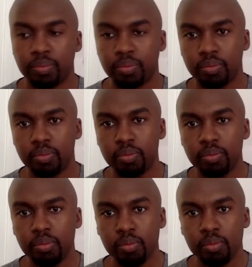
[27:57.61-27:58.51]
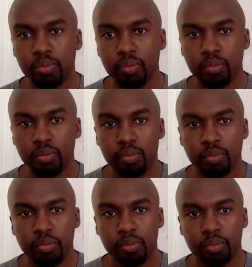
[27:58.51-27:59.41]

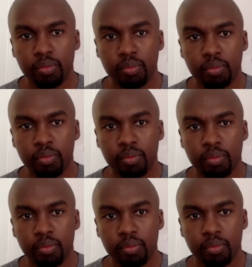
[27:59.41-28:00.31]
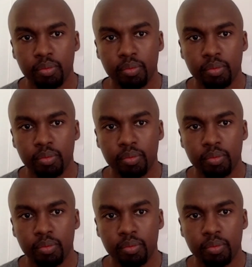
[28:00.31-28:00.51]
Nothing is said.